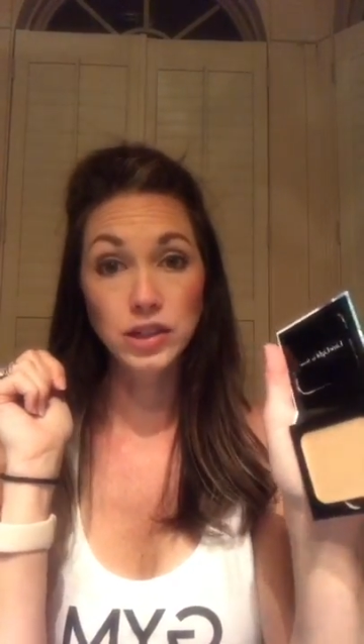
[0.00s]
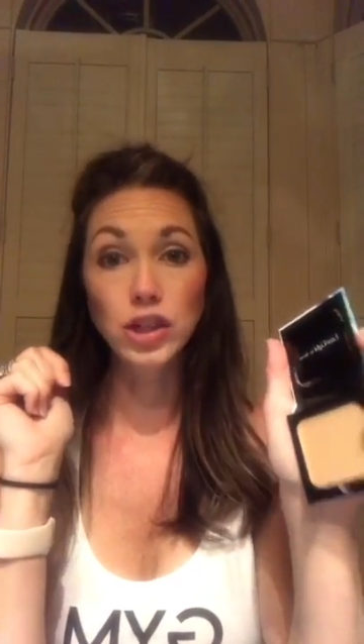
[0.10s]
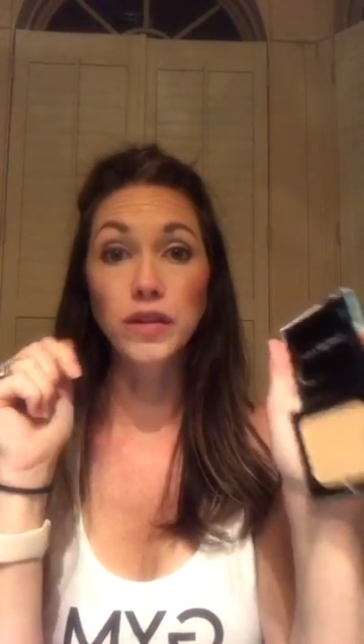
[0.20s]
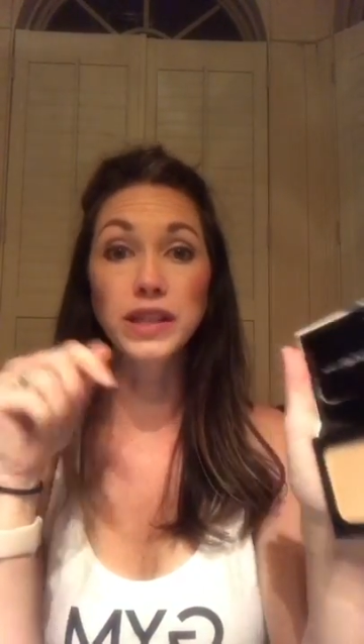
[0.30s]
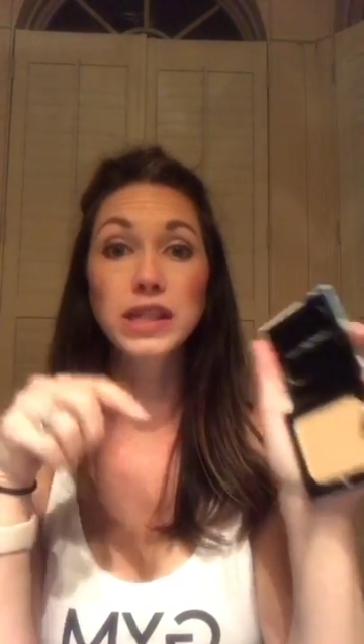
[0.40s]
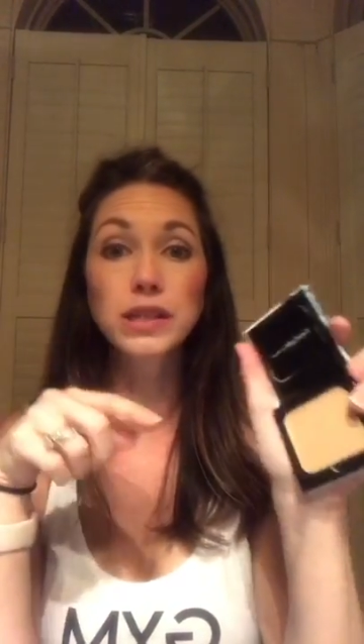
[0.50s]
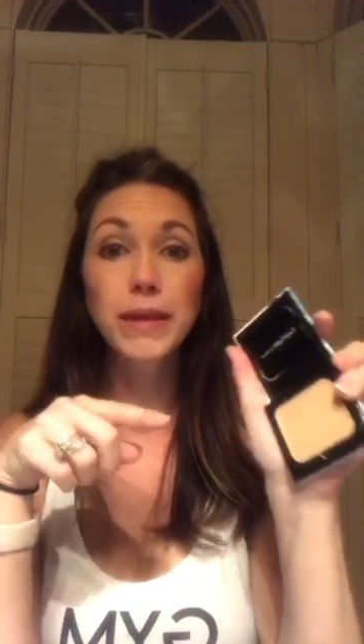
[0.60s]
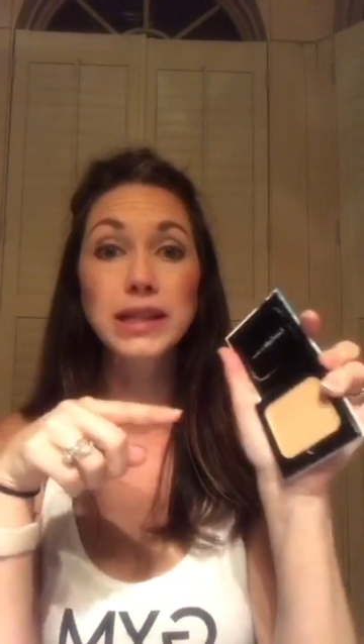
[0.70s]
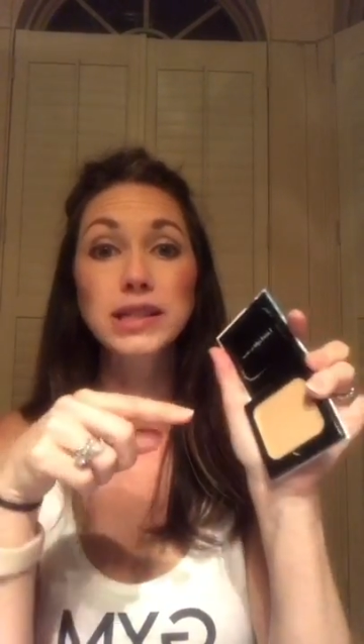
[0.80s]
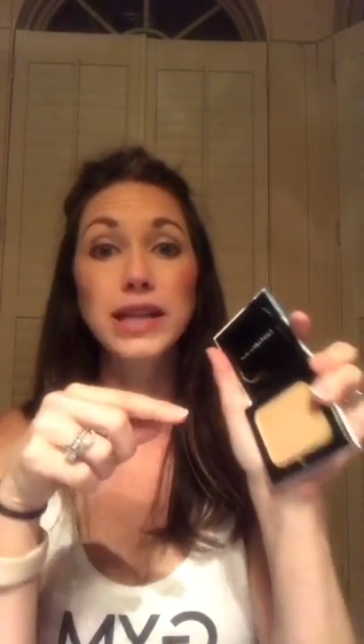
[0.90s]
so this is
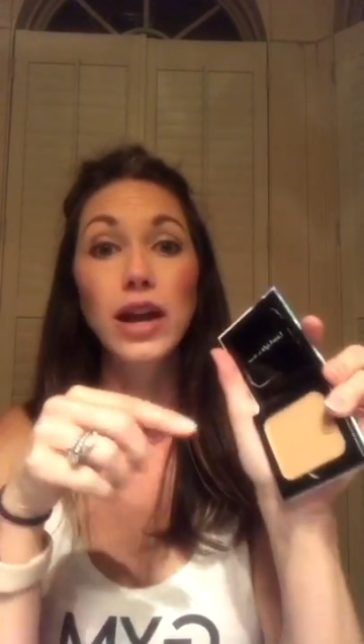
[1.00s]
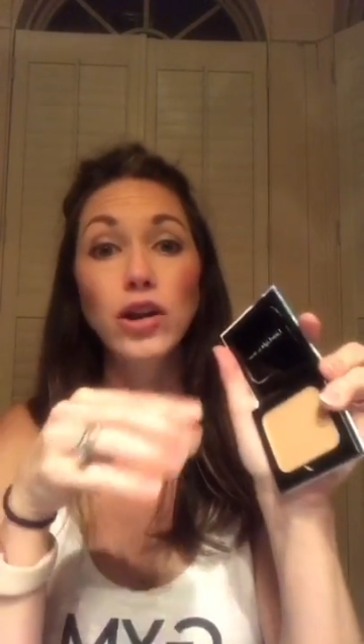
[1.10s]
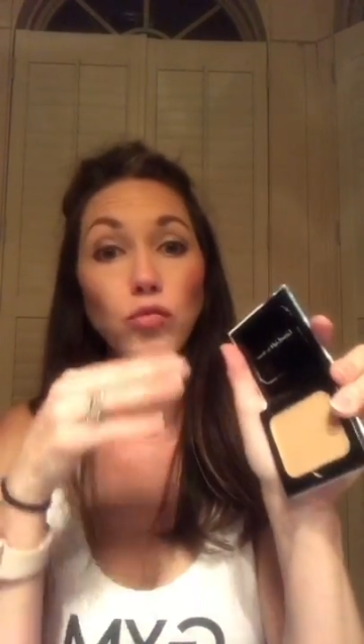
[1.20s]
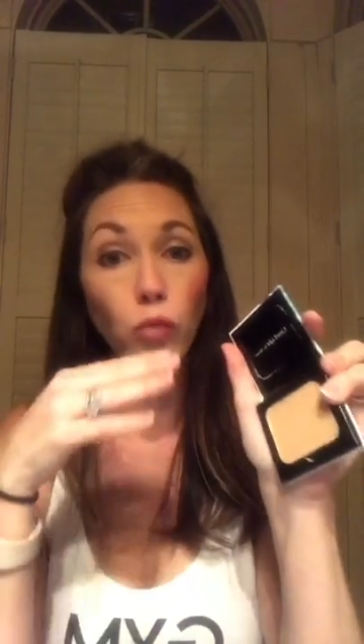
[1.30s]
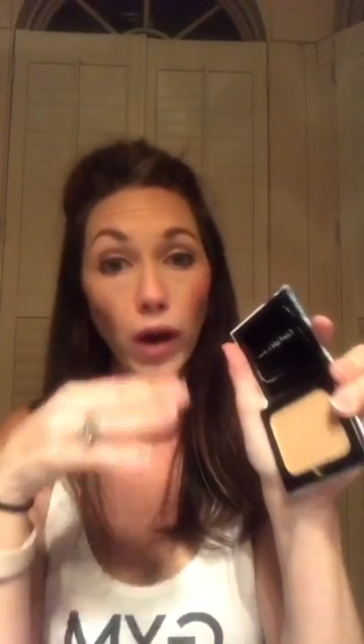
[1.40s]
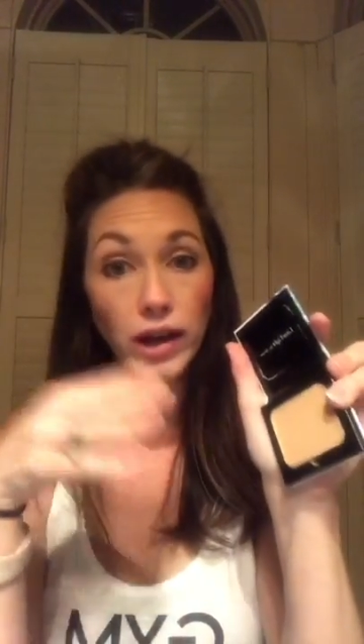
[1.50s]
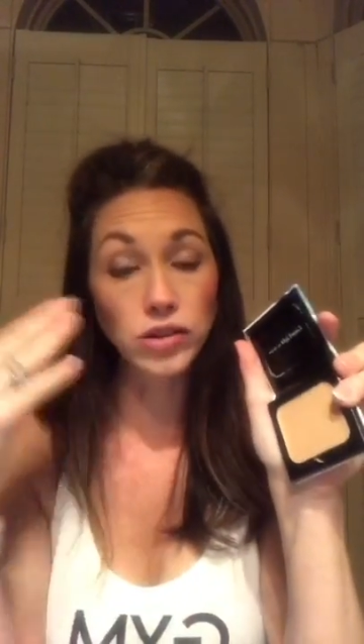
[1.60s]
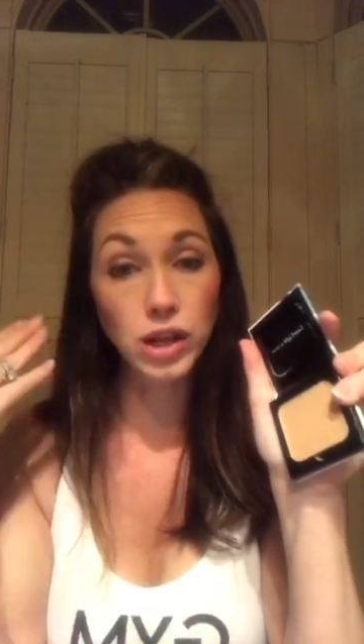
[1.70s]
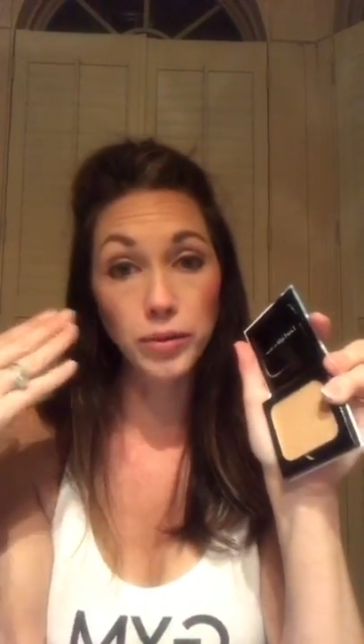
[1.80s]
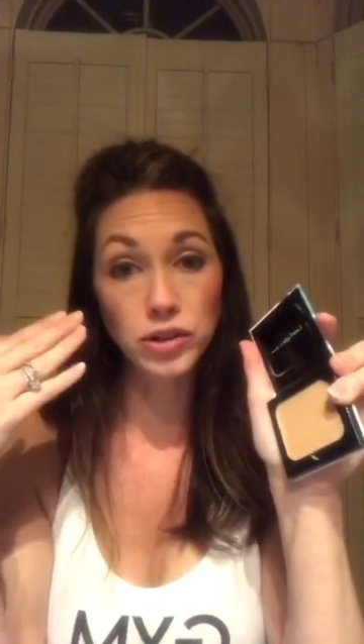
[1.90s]
made to set on right
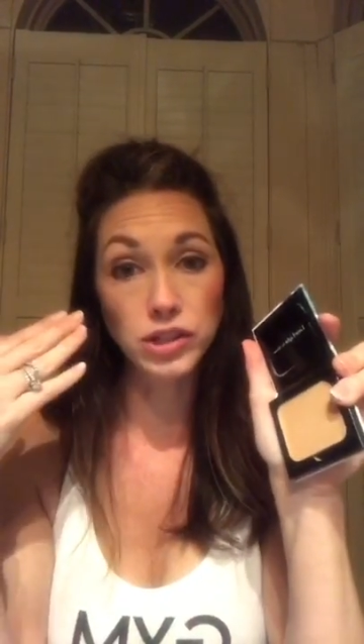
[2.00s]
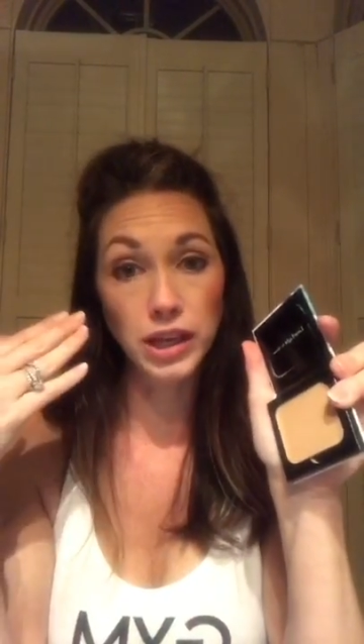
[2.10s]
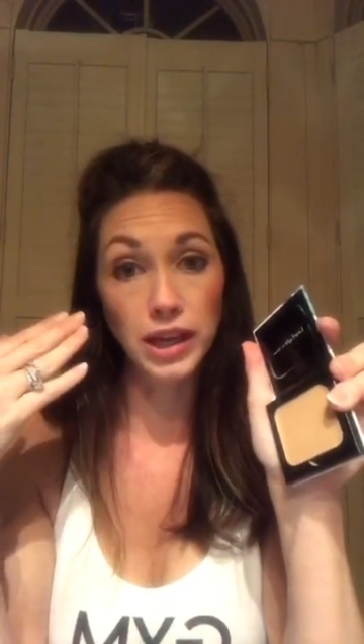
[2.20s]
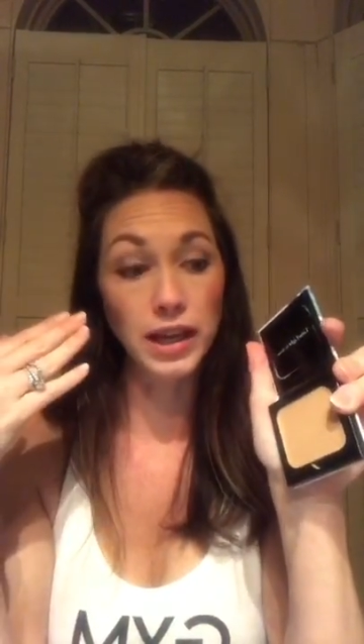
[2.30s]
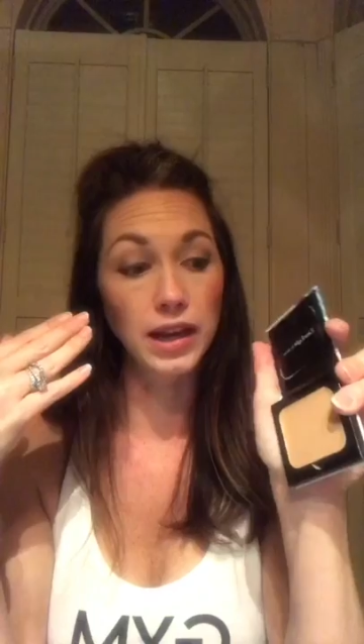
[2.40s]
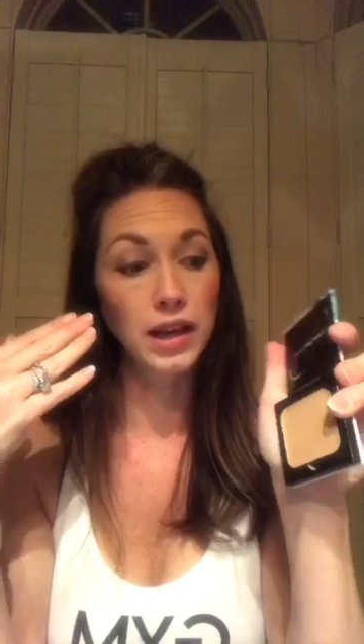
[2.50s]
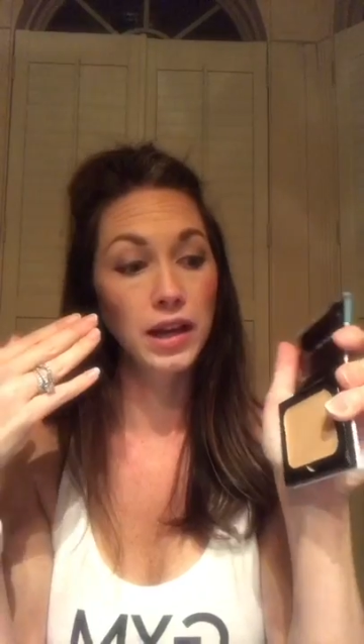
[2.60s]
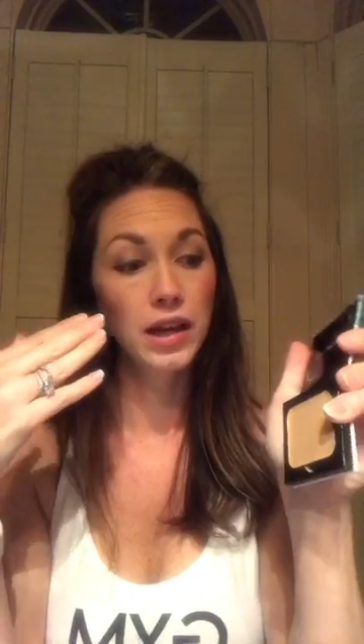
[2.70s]
on top of your skin,